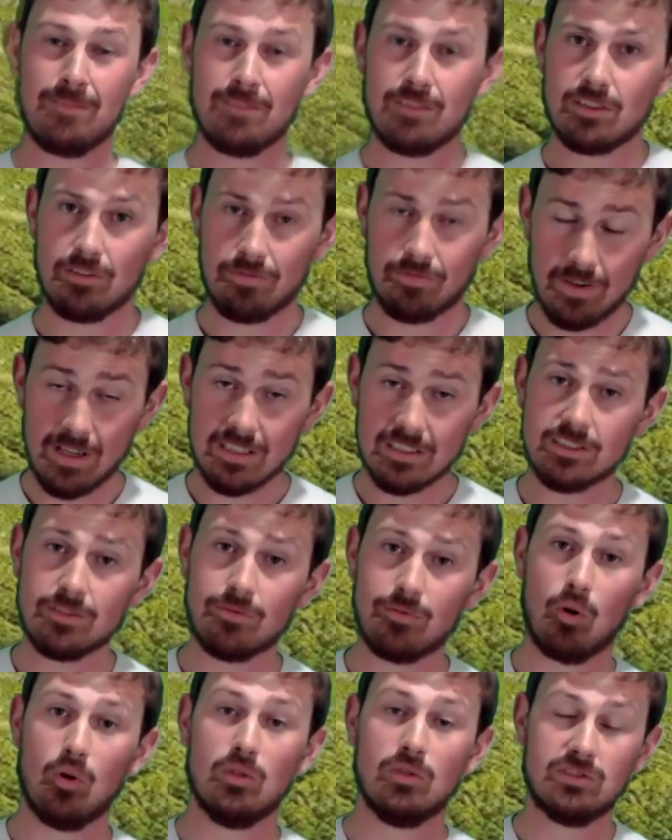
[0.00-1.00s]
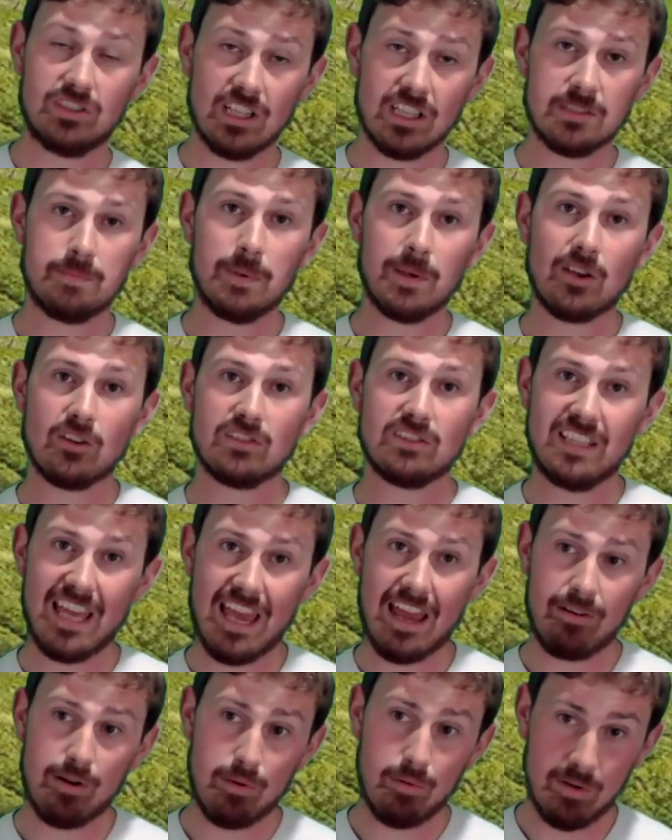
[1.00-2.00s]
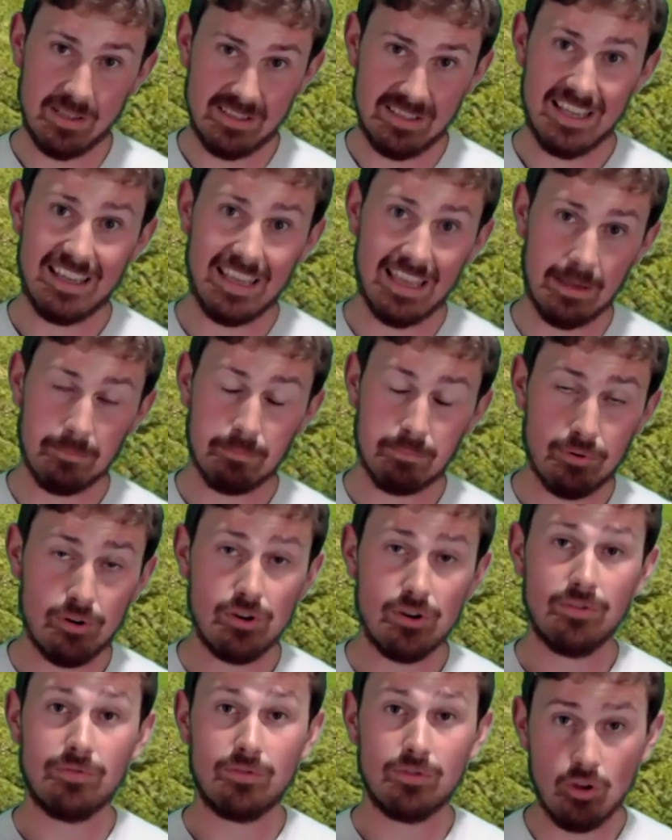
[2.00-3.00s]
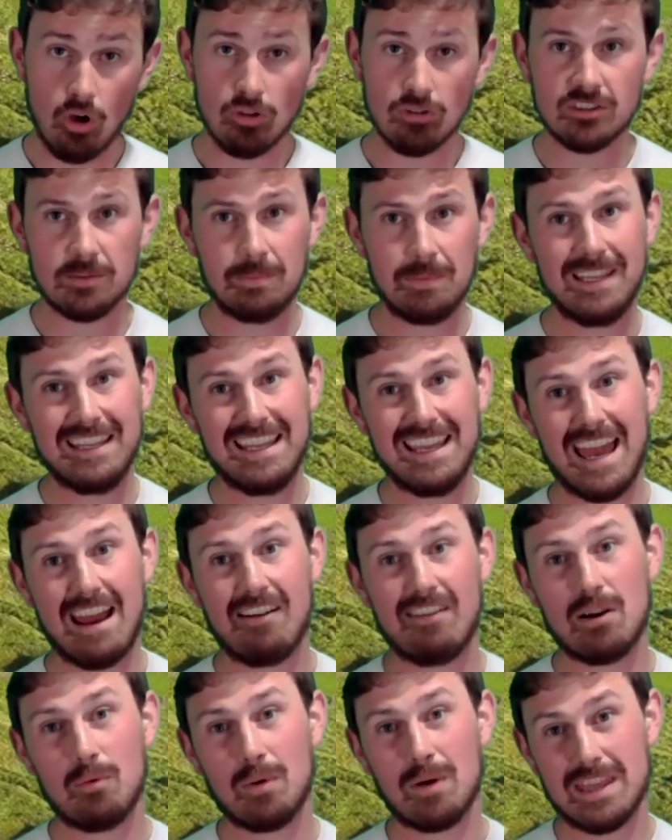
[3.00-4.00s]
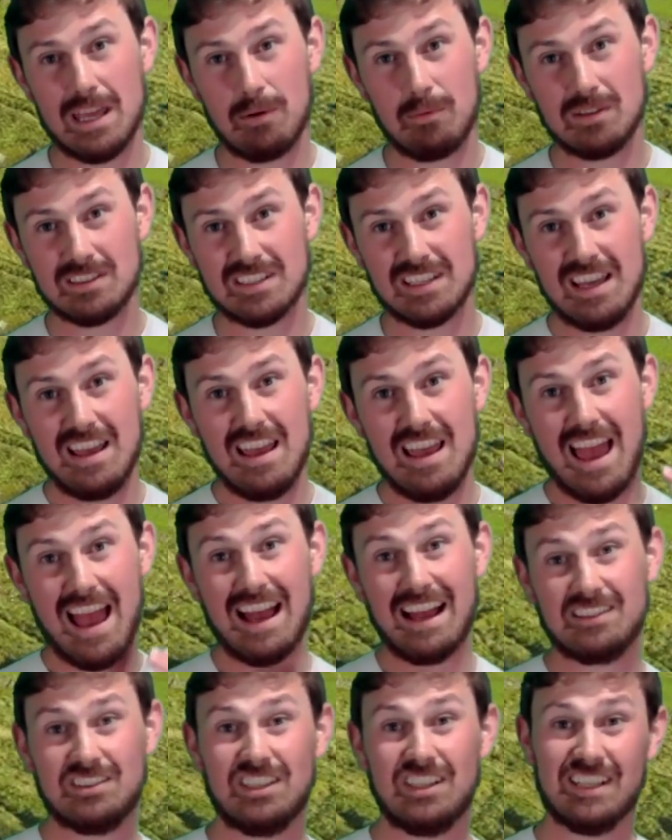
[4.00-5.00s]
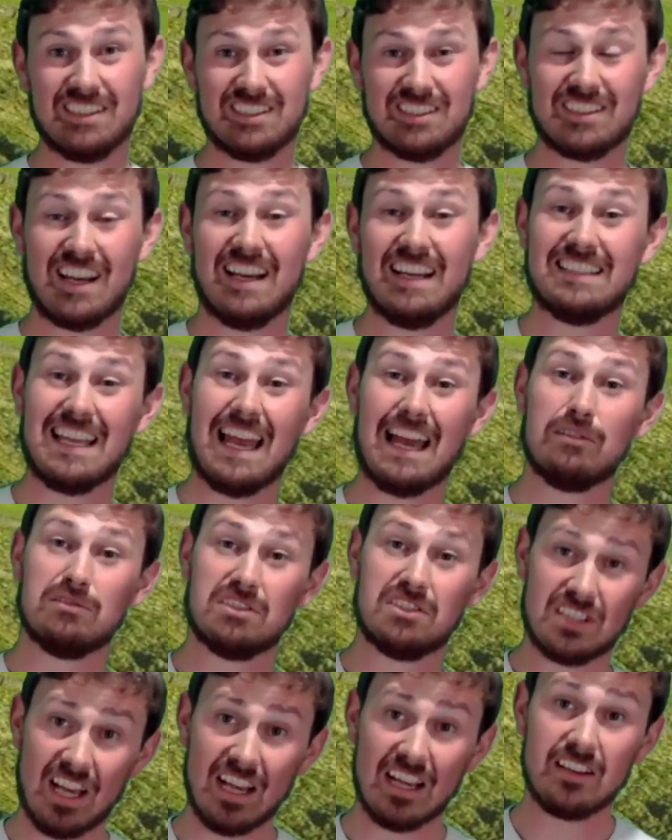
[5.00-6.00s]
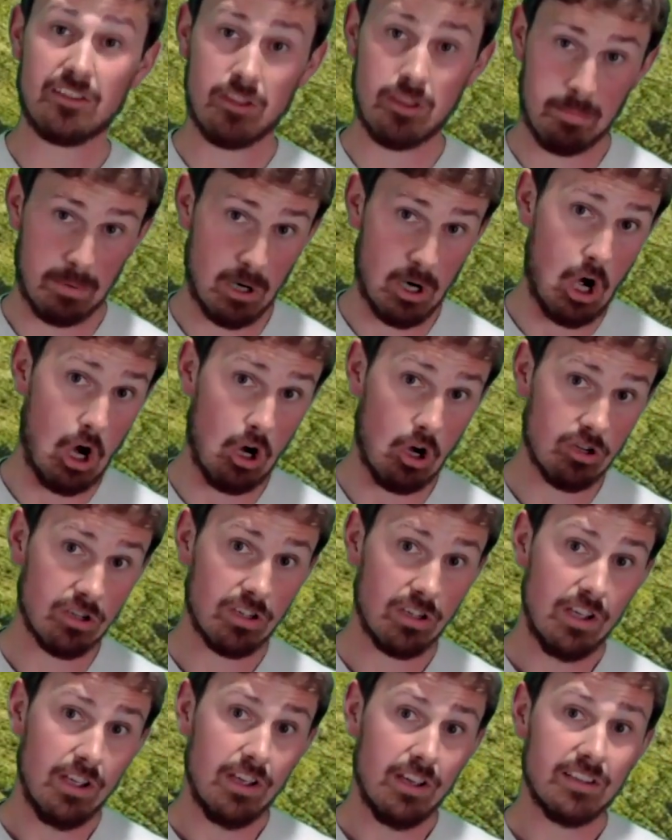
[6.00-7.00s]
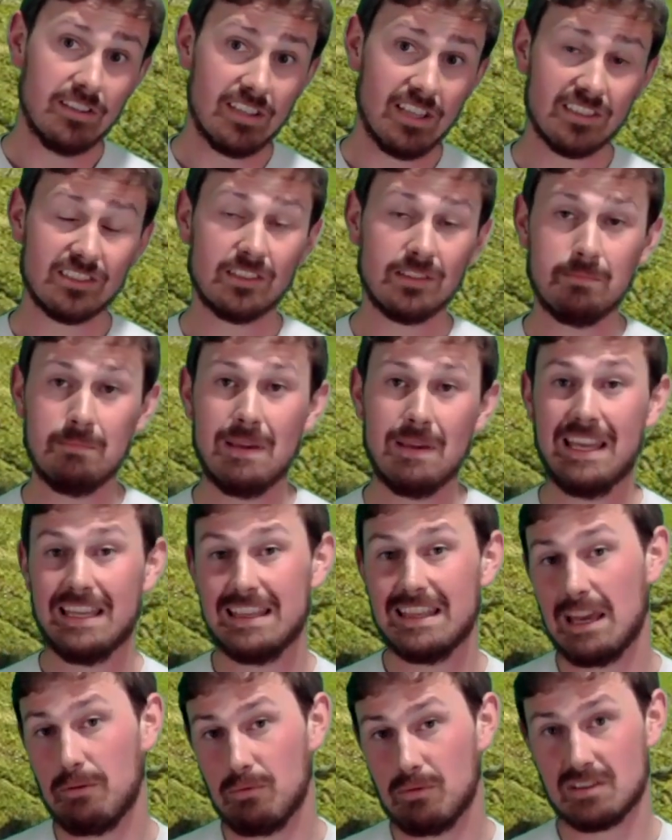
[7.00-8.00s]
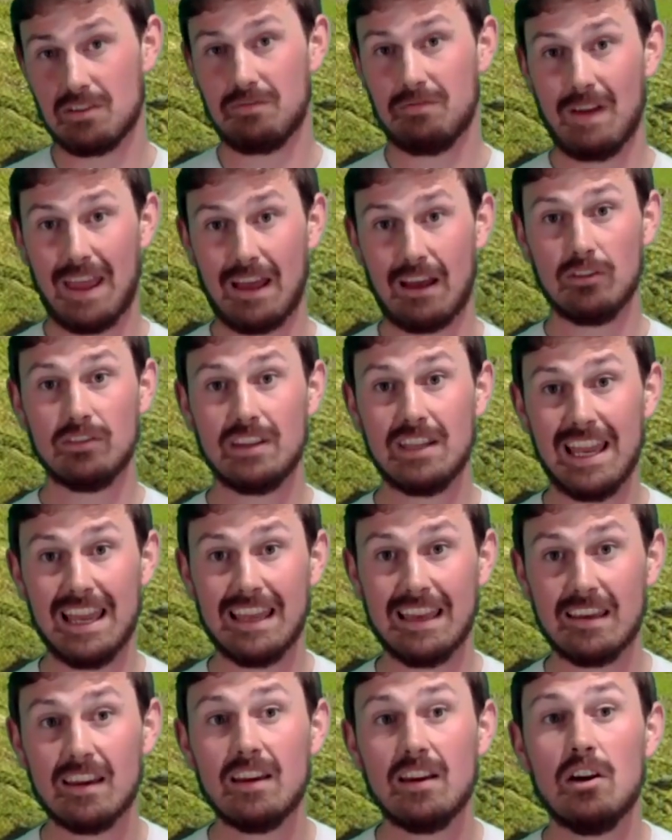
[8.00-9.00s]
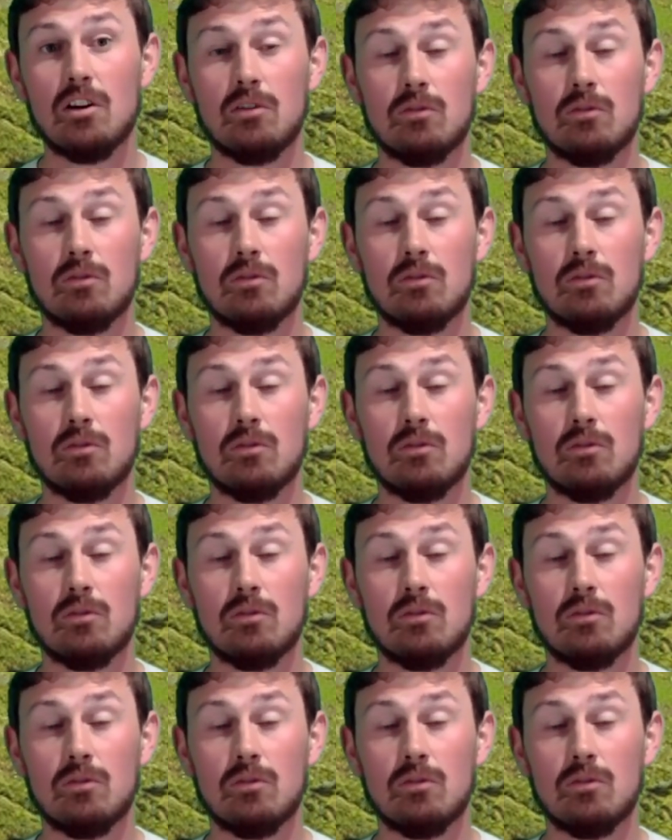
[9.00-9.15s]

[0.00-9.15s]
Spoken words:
So first of all, just because the area we're digging proved not to be the area where there was actually a site outside of the Broch, doesn't mean it was a failed dig.